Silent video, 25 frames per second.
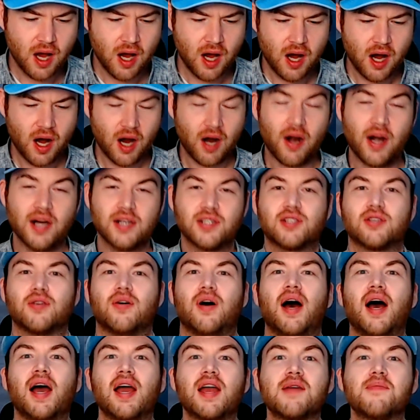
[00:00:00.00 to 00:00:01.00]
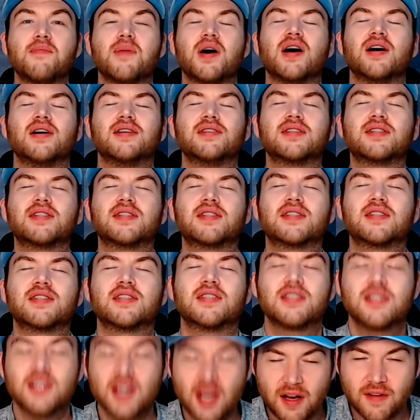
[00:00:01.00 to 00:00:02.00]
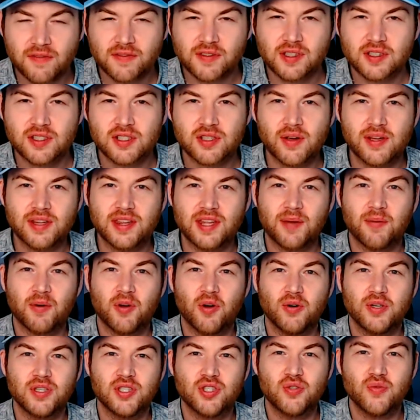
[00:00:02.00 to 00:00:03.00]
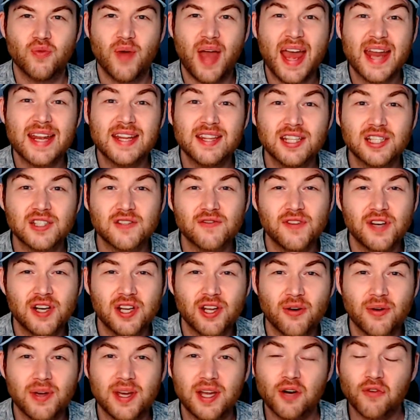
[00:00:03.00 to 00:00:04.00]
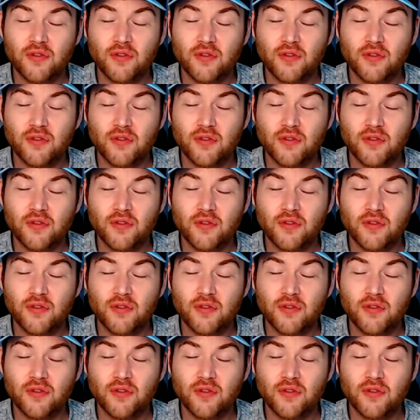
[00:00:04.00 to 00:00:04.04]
All right, so I am stuffed, so I think I'm going to end this video here.